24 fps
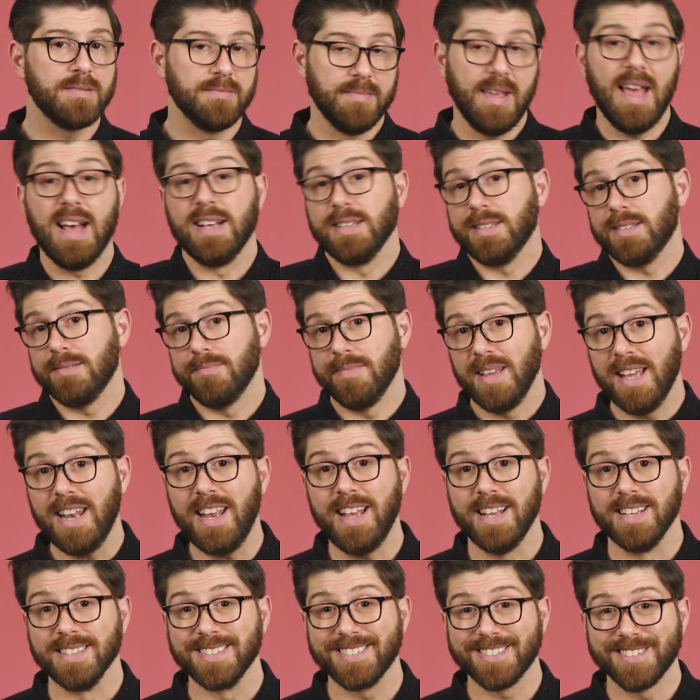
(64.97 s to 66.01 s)
Yes, it
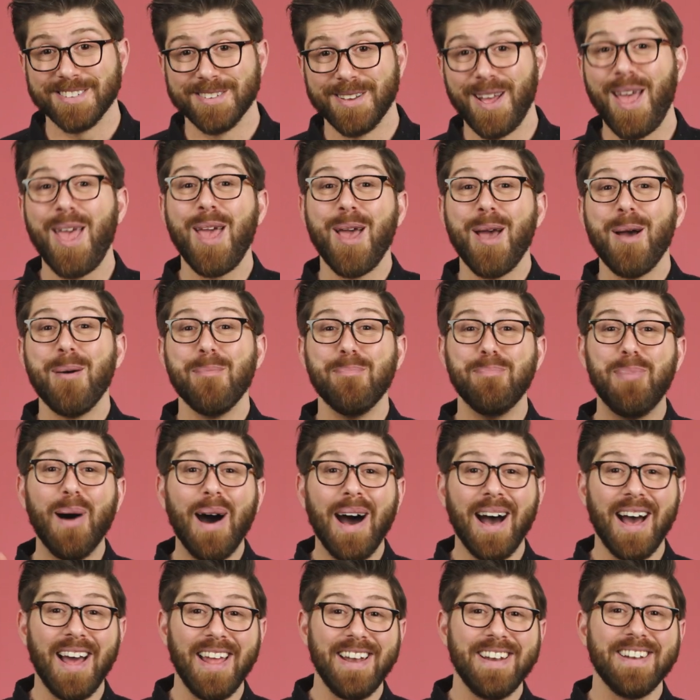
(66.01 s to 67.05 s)
is.
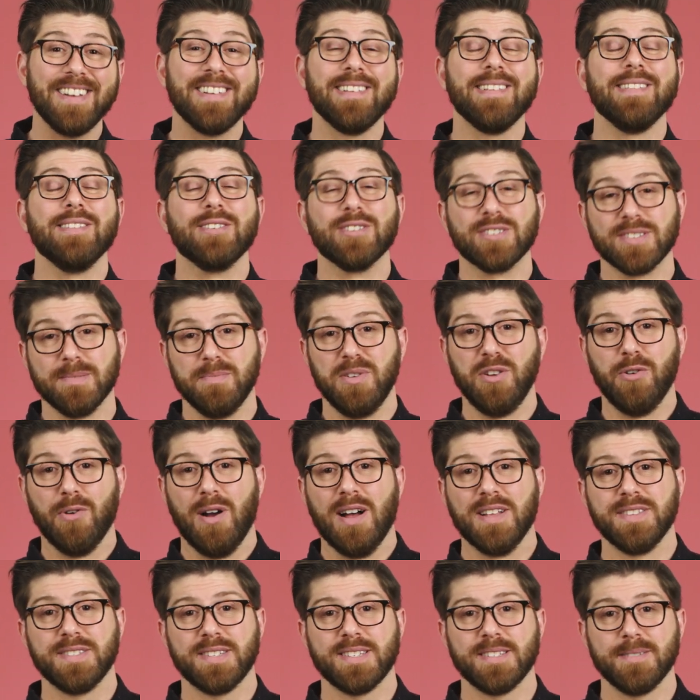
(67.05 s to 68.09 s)
But there's some
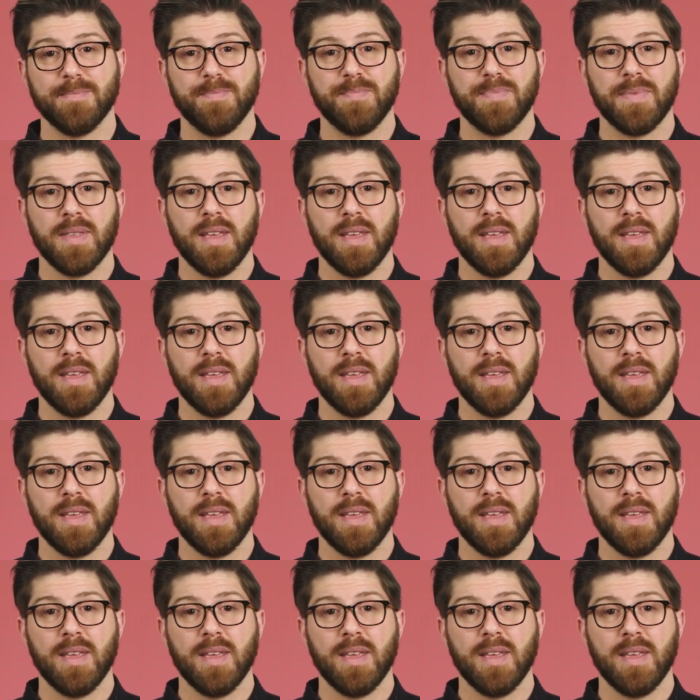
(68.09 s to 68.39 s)
nuance.